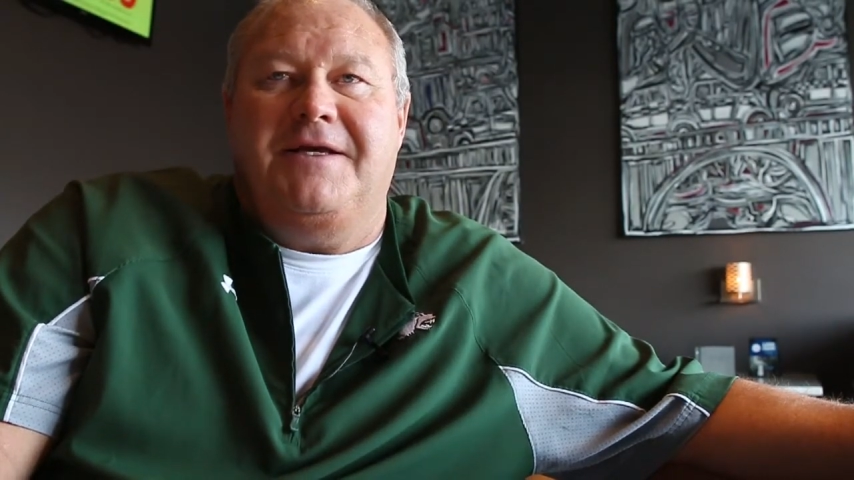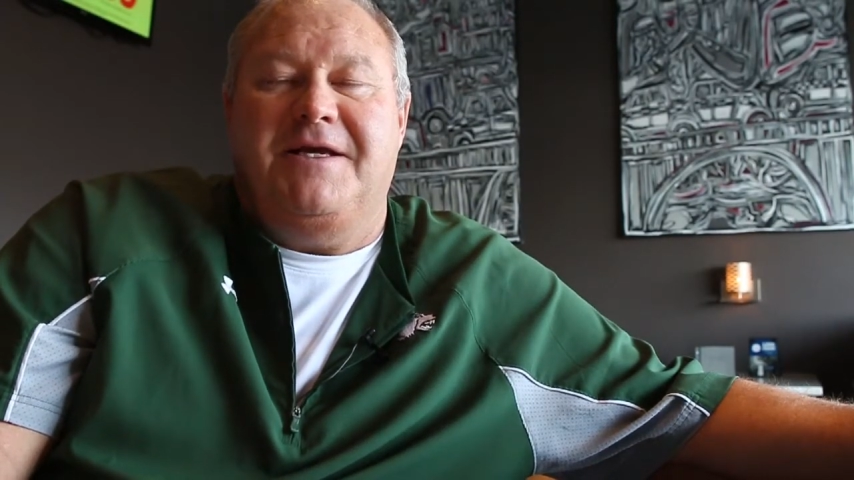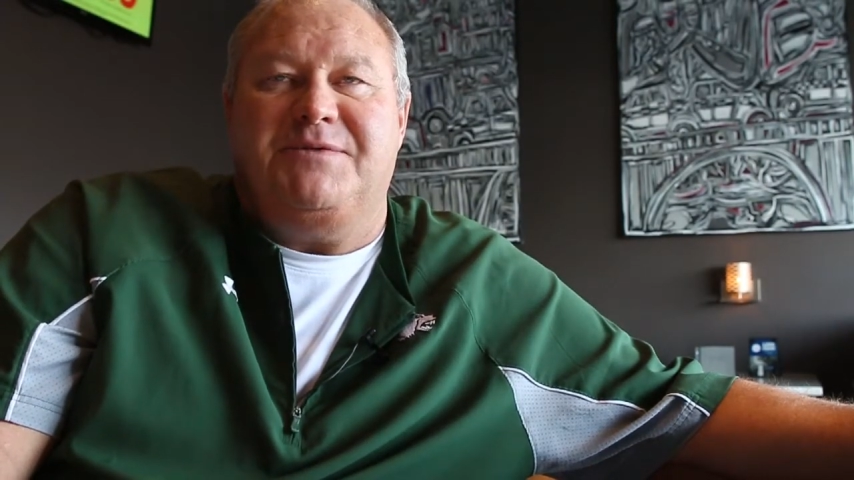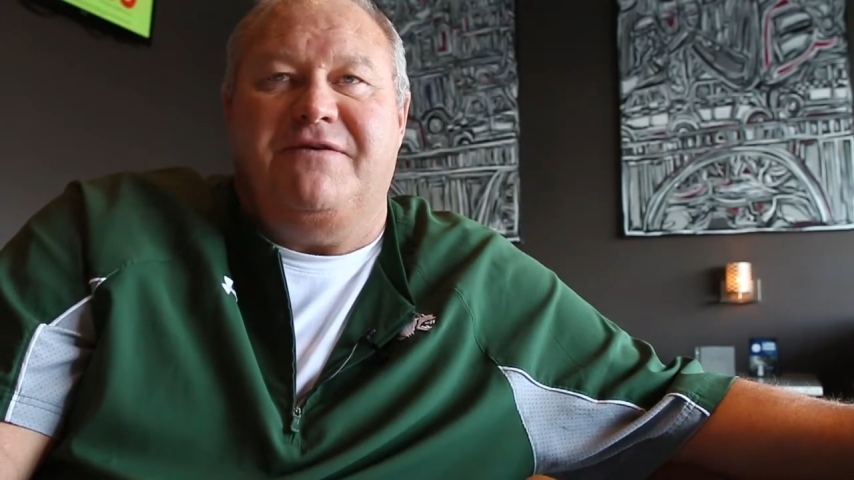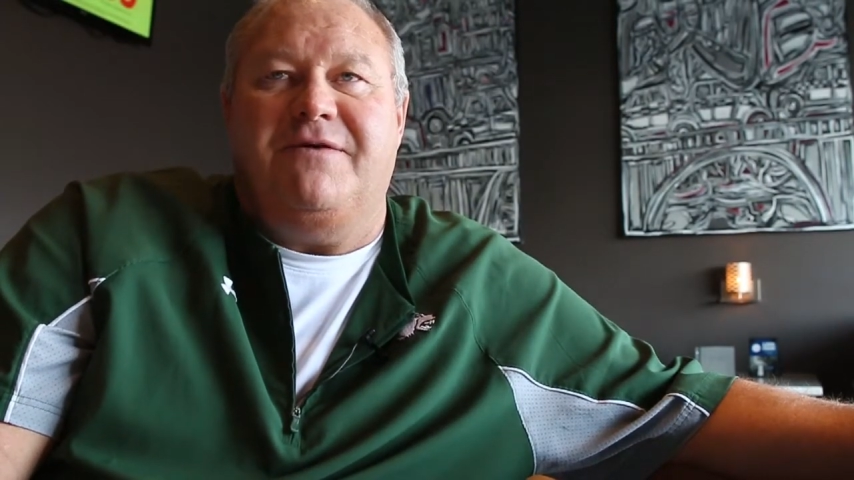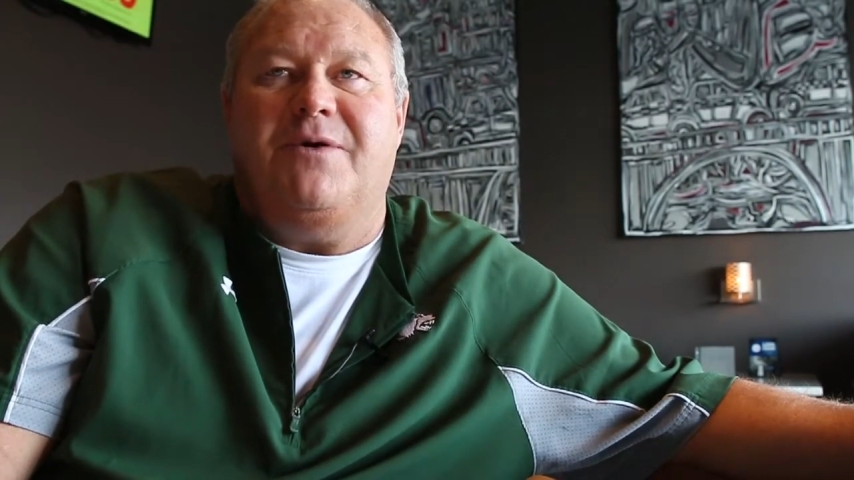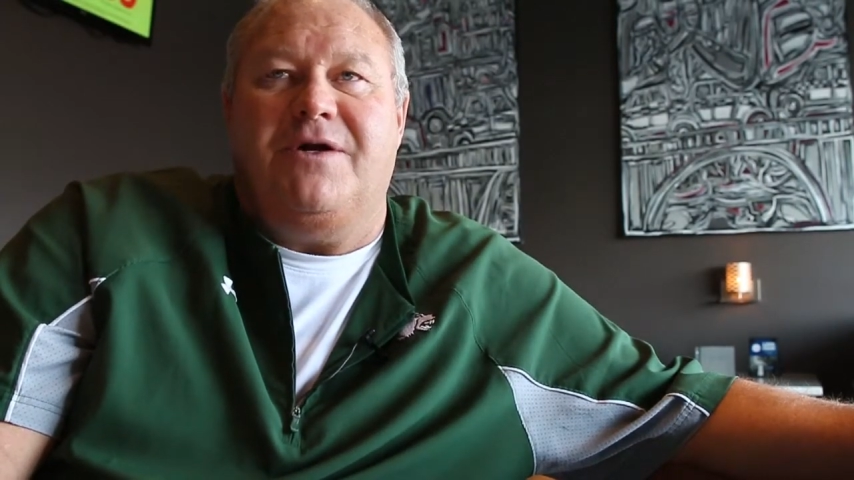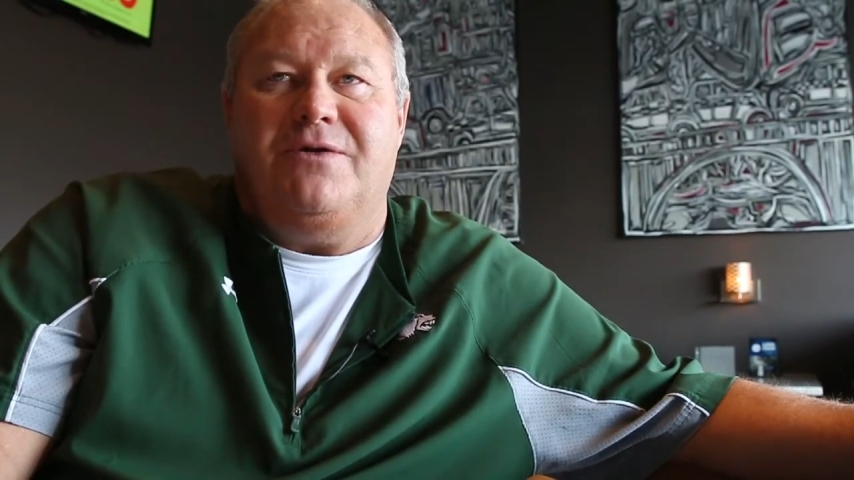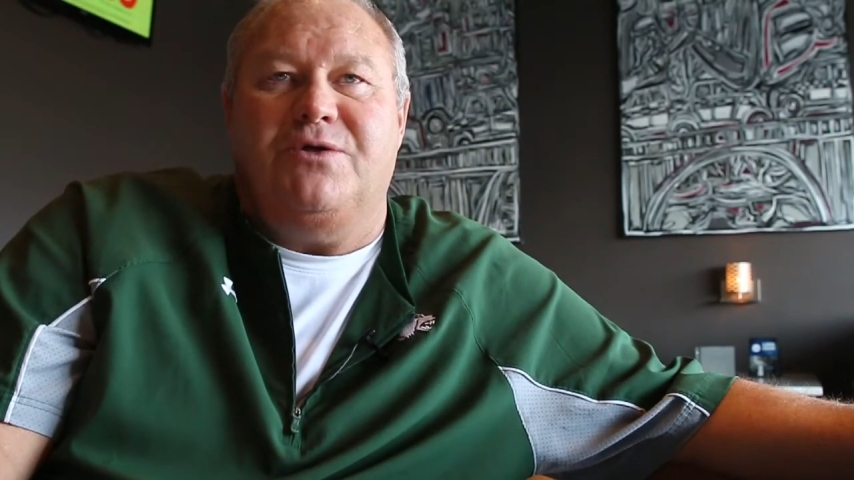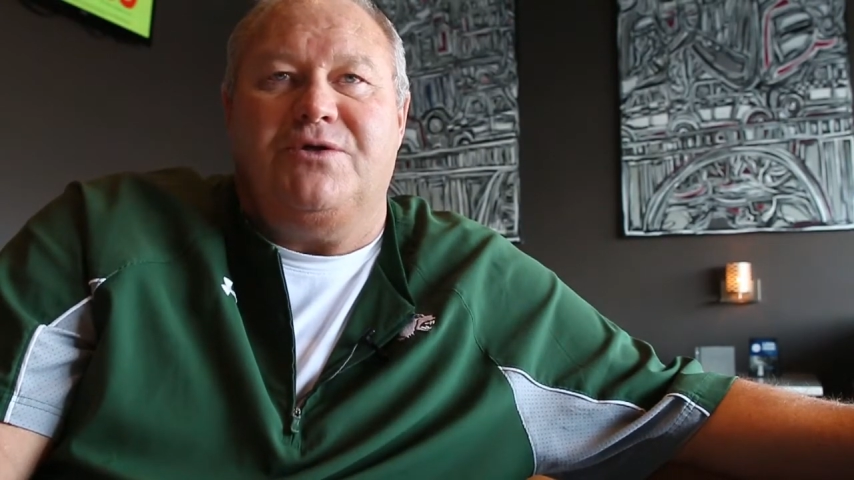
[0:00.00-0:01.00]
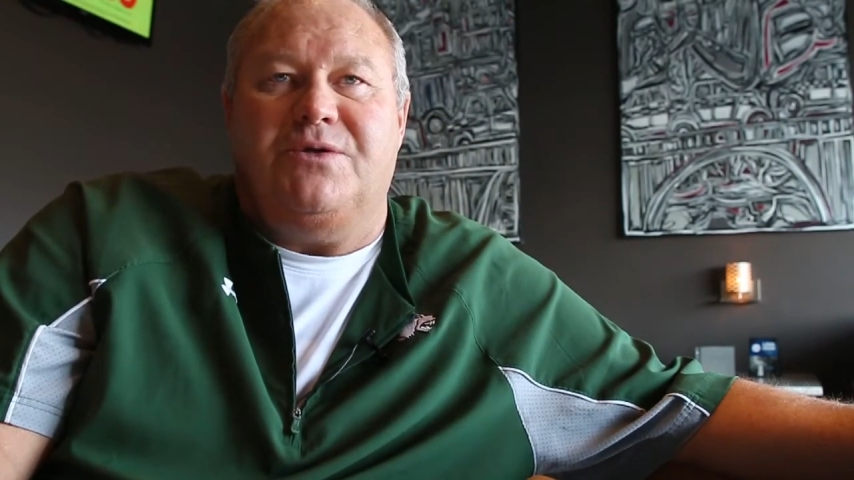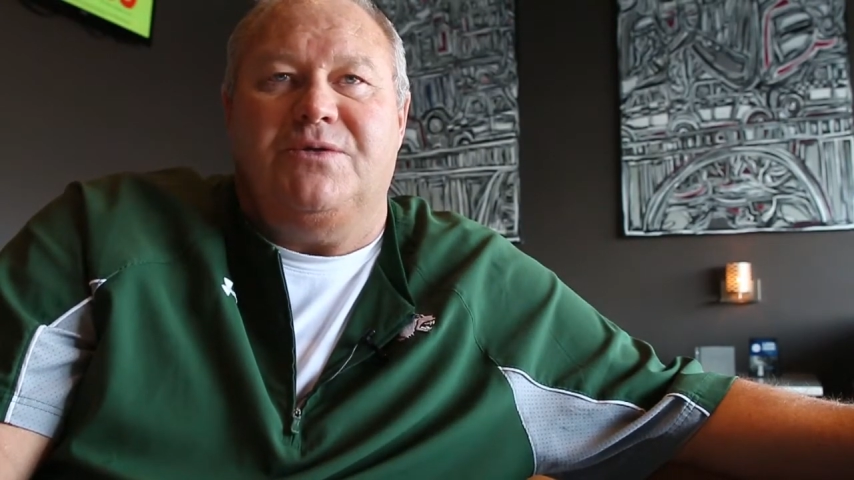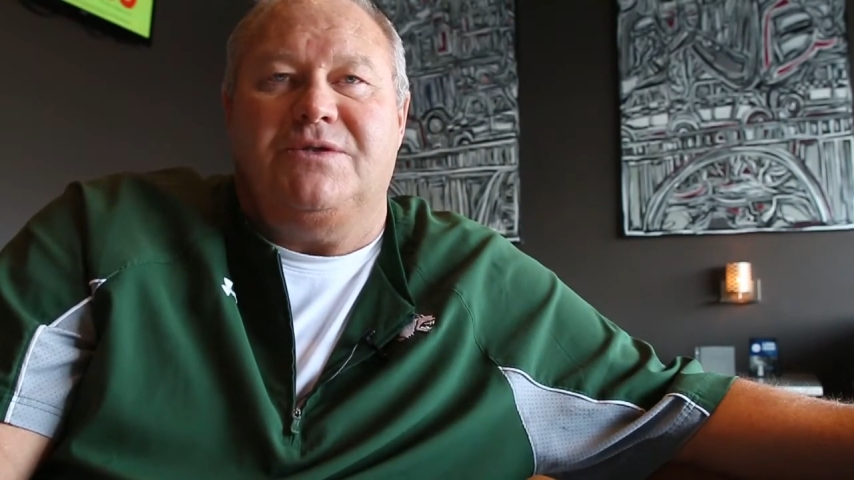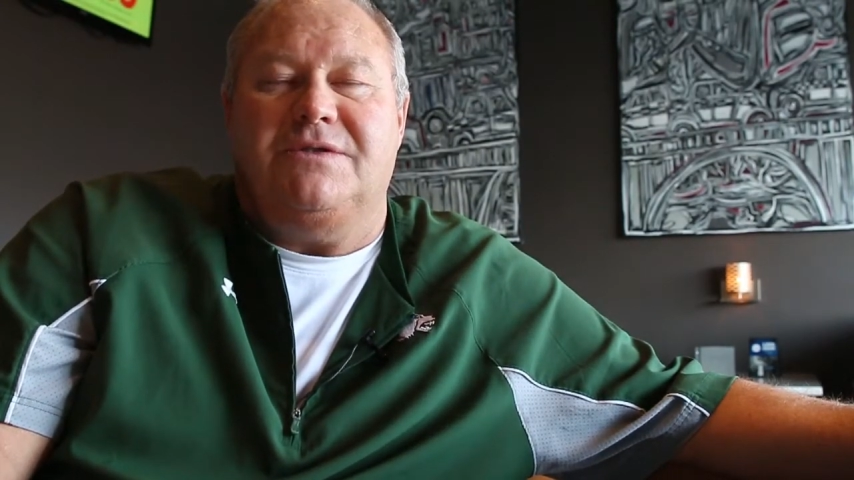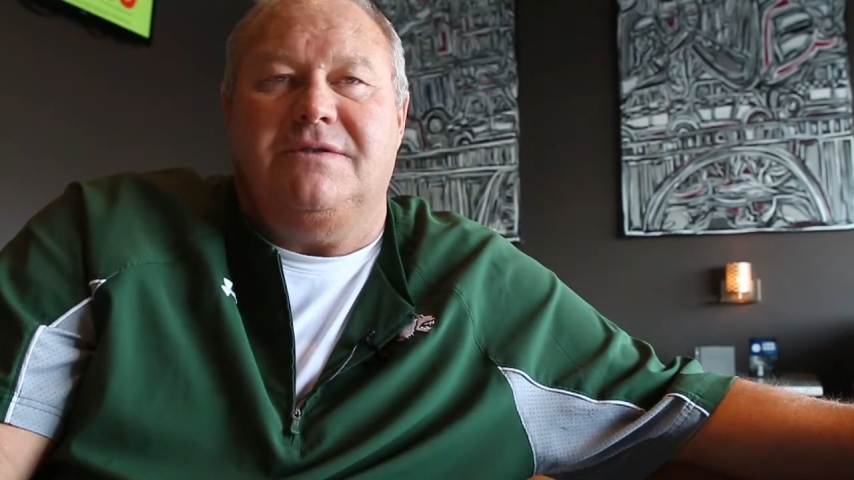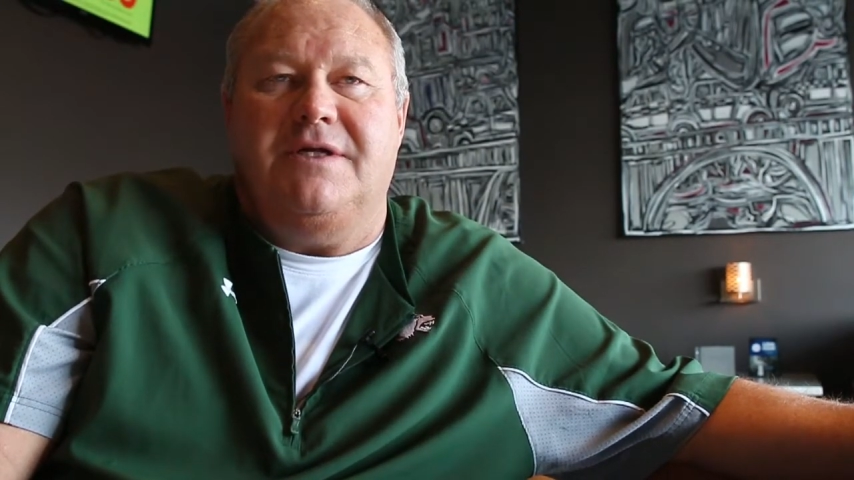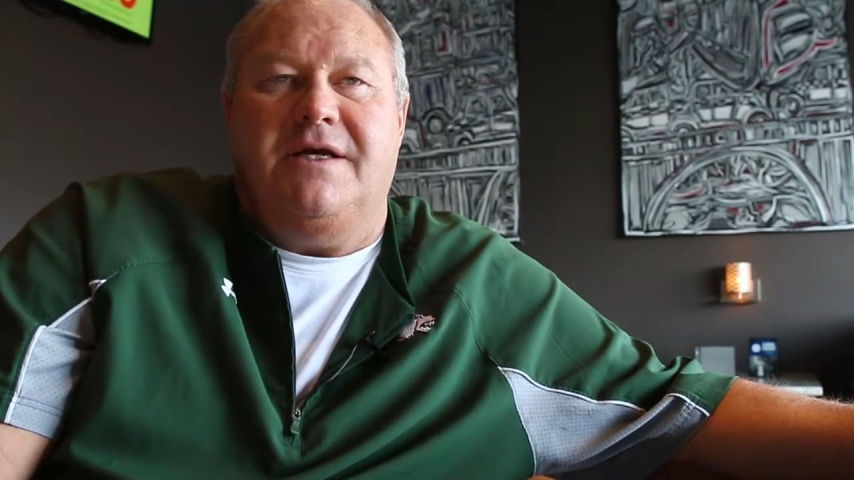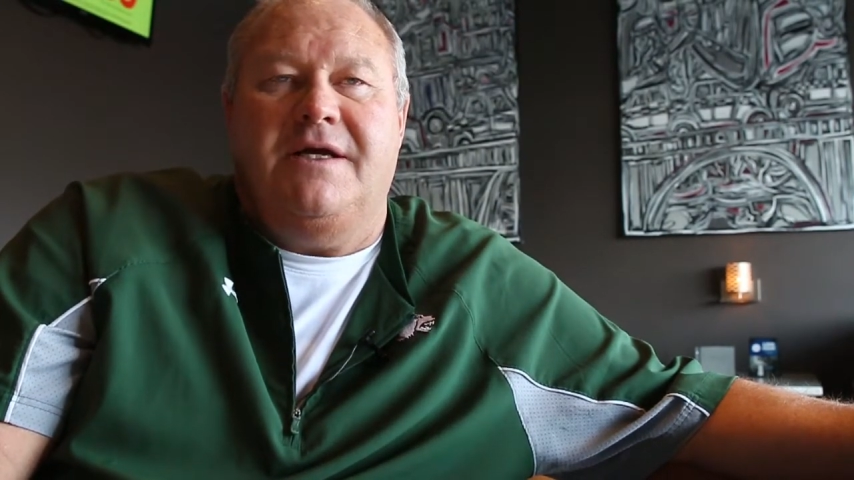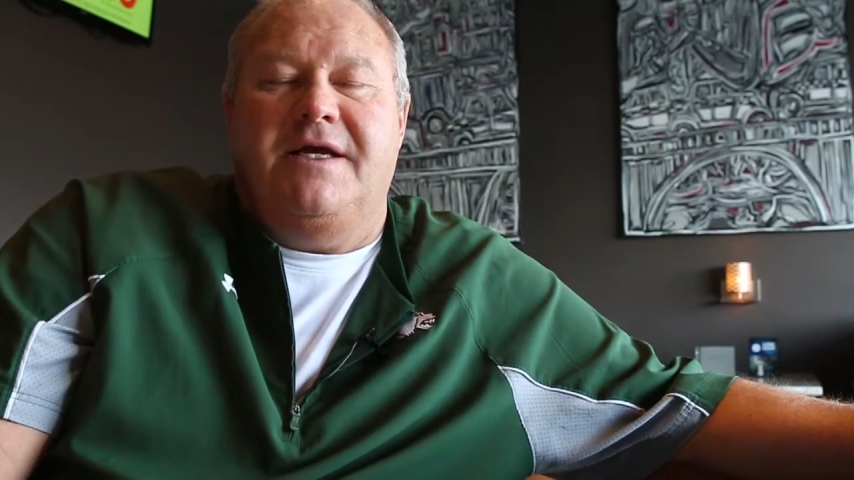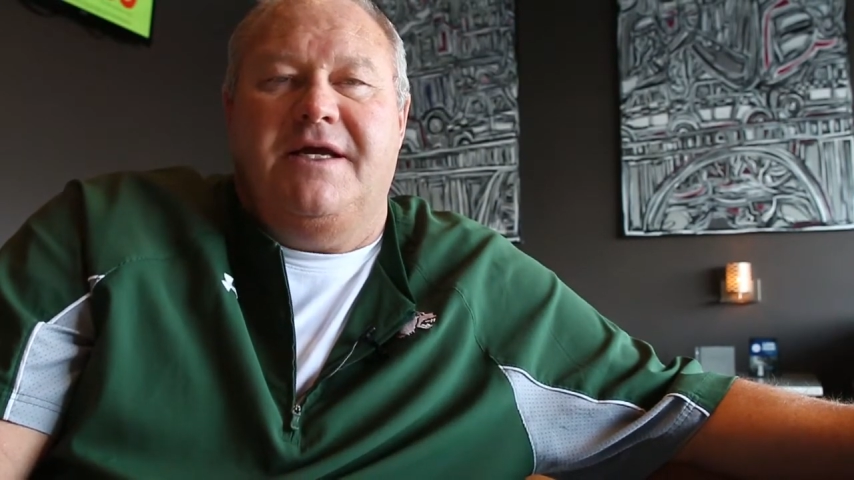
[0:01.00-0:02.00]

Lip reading: keeps everyone on their toes and